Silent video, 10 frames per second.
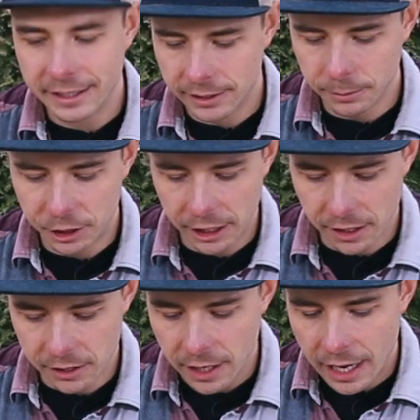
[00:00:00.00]
some
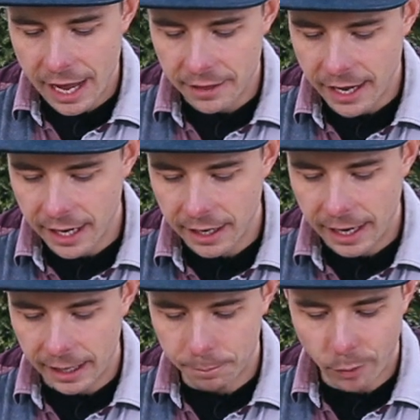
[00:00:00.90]
shears, then
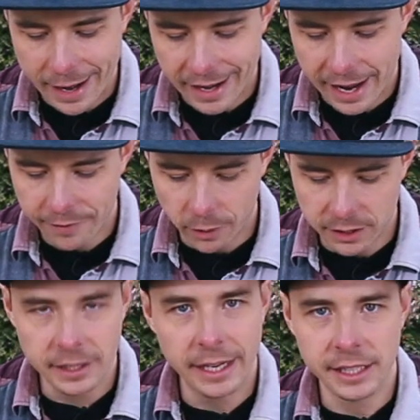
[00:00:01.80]
a bread knife or
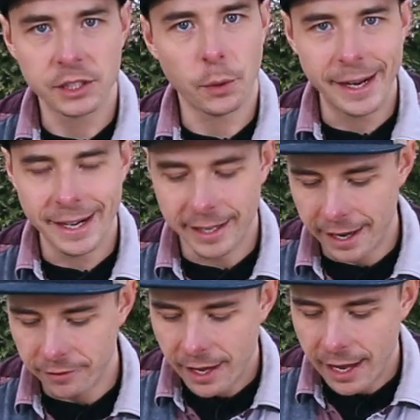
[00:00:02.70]
any serrated
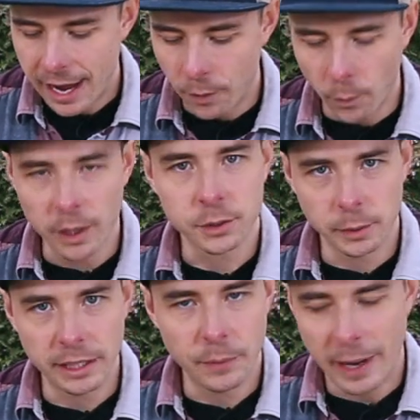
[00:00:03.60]
knife works
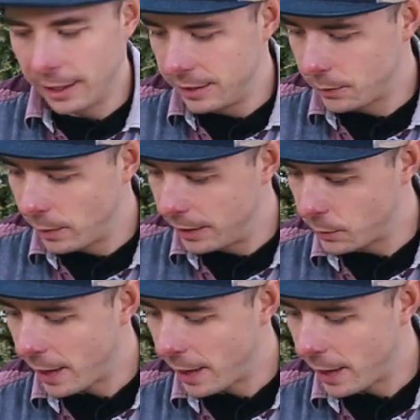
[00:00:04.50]
really well as